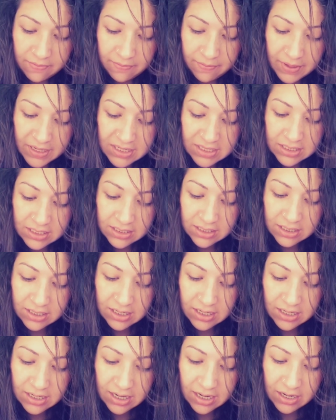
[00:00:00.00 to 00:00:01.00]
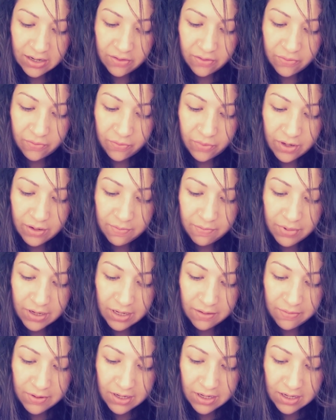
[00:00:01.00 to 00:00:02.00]
basically, like, one
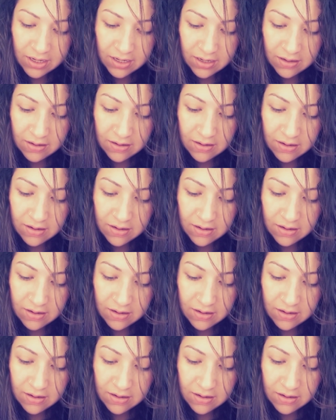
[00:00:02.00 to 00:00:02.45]
baby,